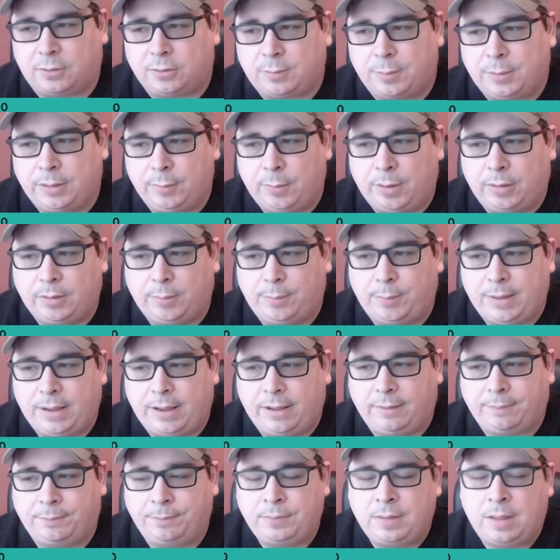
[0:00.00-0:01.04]
Ultimately, wound up
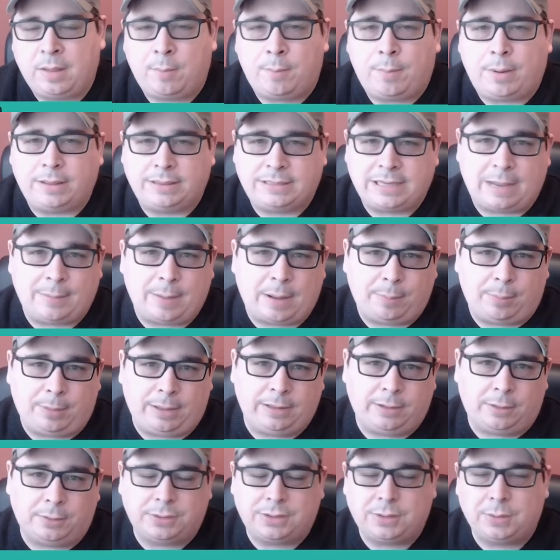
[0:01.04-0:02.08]
being by the time I
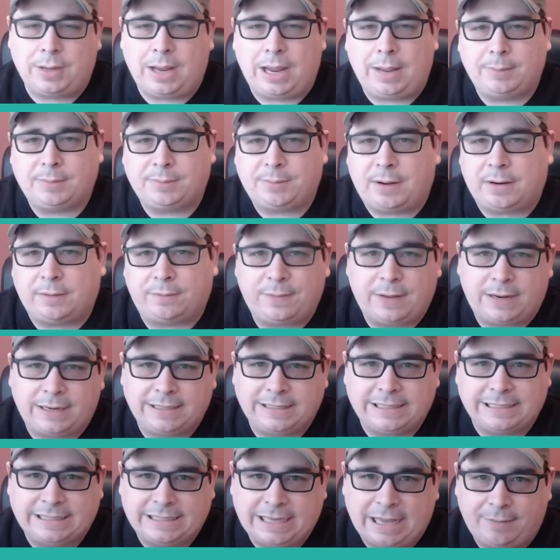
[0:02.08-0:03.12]
play those two games, Final
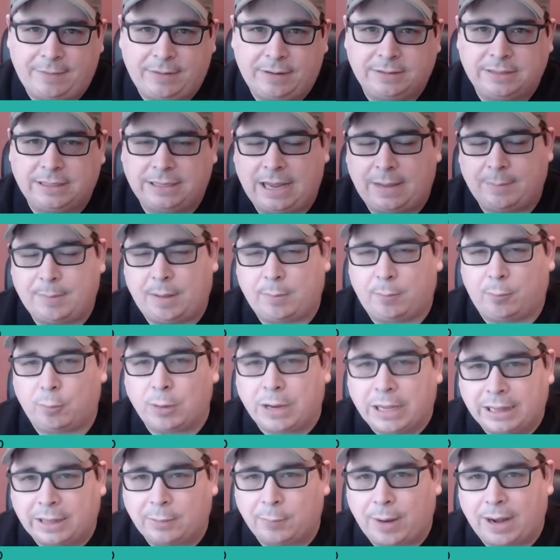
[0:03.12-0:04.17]
Fantasy VII is a game I'm
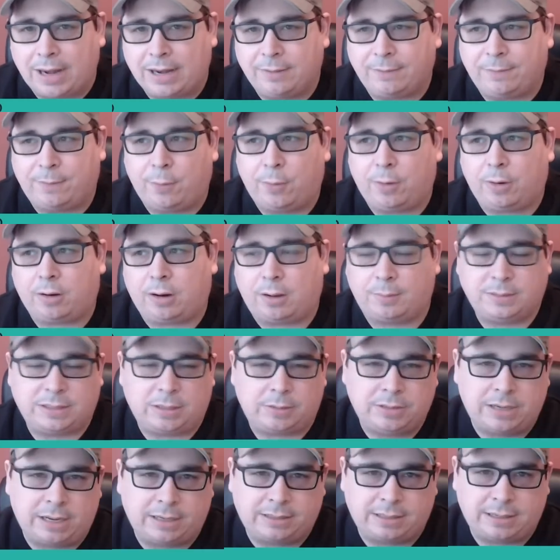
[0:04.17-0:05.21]
really waiting for. It comes
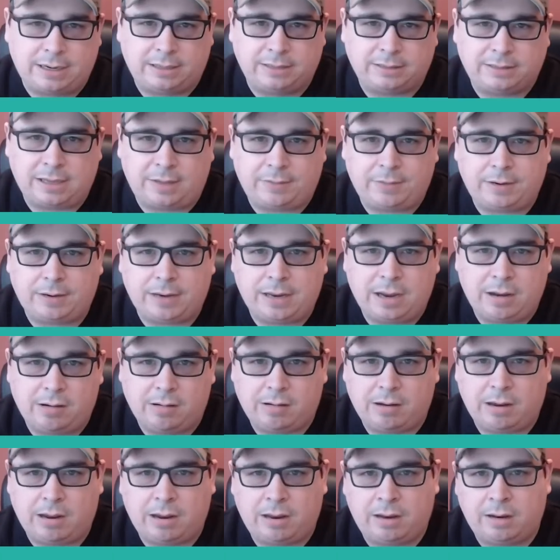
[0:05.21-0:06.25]
out in 1997
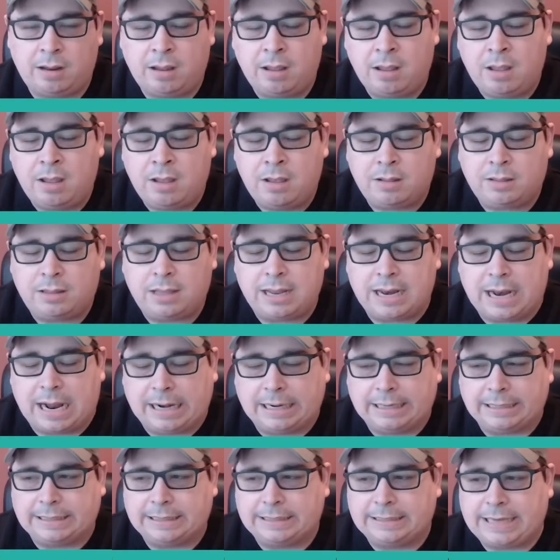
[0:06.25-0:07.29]
here in the
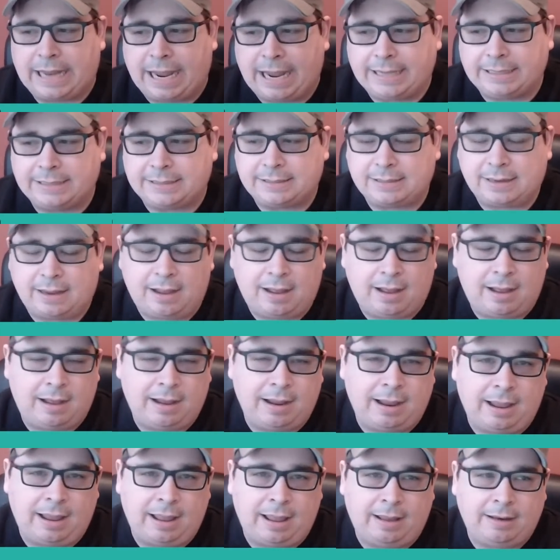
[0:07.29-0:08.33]
United States,
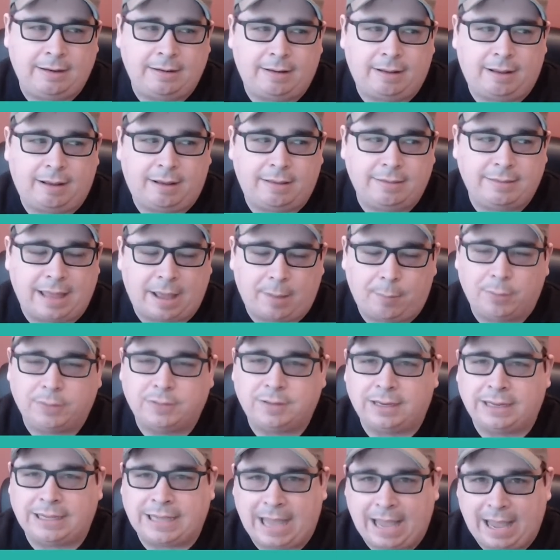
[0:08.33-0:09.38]
uh, and uh, that
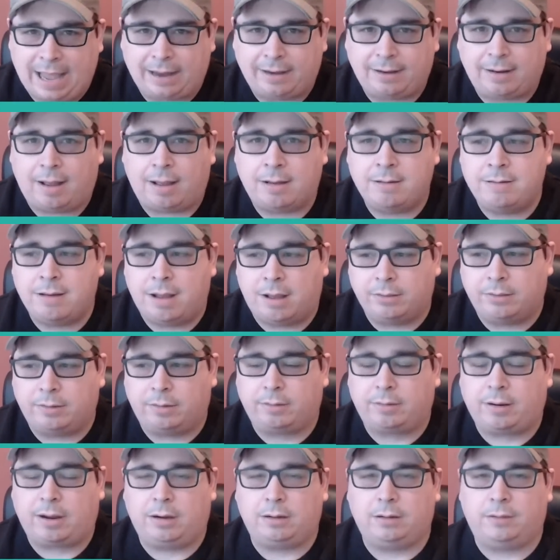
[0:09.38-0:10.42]
was again
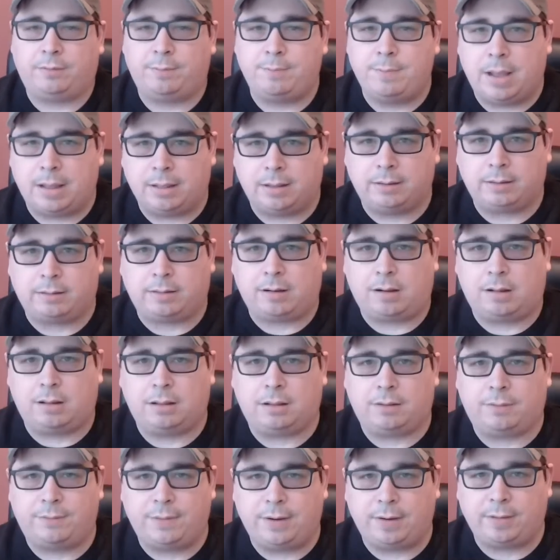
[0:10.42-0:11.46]
another kind of
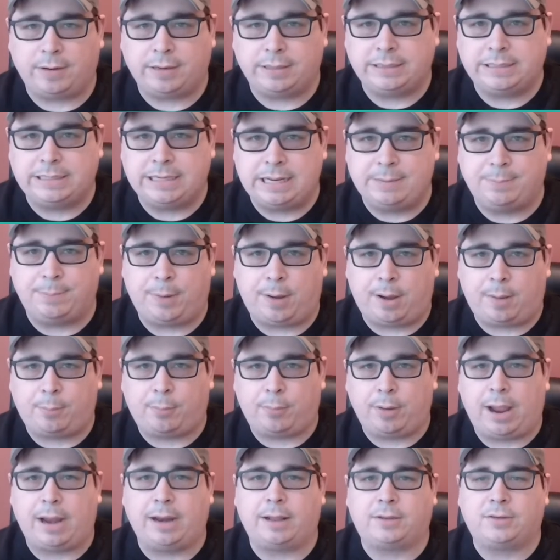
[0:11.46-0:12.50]
melancholic, very deep
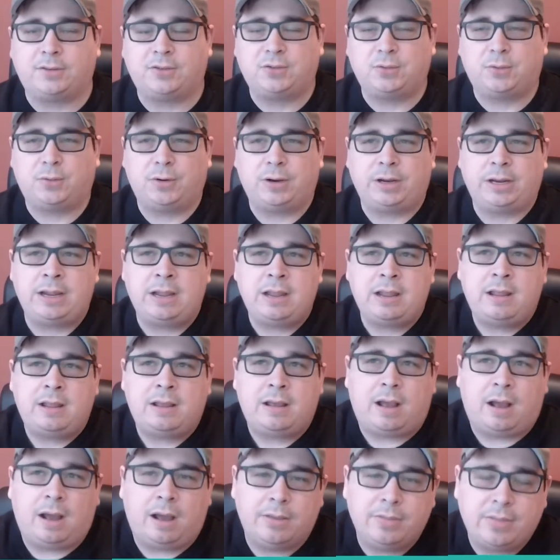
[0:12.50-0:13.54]
operatic story
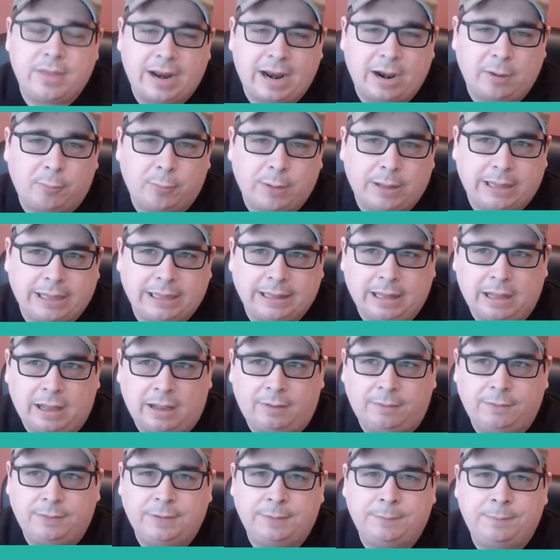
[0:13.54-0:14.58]
uh, that I really
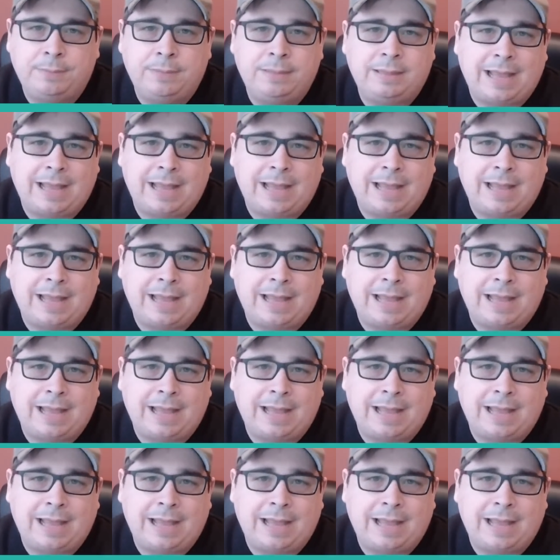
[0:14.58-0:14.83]
loved.